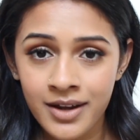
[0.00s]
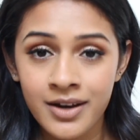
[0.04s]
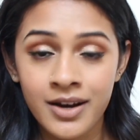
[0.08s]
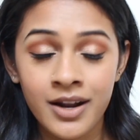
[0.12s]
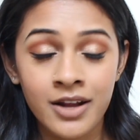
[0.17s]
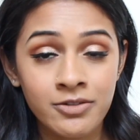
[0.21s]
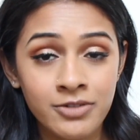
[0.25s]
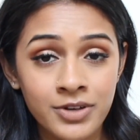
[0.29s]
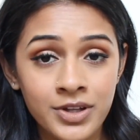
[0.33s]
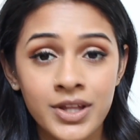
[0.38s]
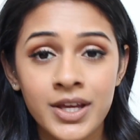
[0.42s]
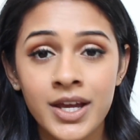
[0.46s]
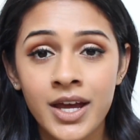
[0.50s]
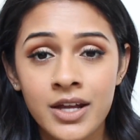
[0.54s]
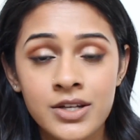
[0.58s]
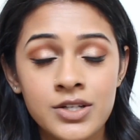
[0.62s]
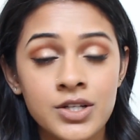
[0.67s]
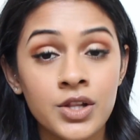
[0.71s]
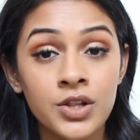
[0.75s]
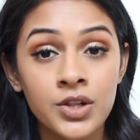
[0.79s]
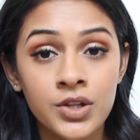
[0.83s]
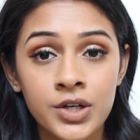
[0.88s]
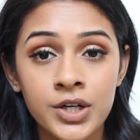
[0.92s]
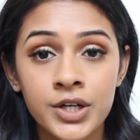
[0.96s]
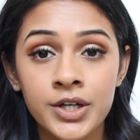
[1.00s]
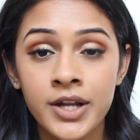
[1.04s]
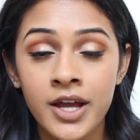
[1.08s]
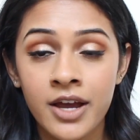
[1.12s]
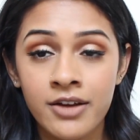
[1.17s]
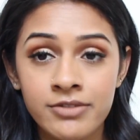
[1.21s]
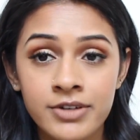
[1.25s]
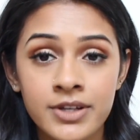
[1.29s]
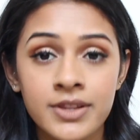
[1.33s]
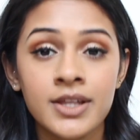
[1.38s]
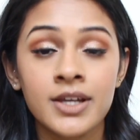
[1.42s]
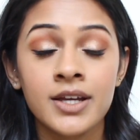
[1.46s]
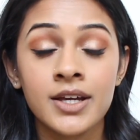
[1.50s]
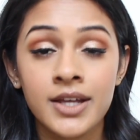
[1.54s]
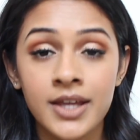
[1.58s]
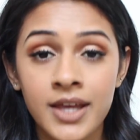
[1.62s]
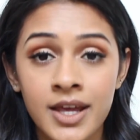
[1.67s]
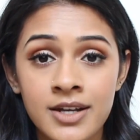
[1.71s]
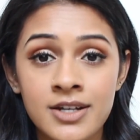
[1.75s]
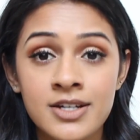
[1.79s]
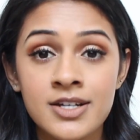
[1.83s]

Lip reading: and I really had to learn everything again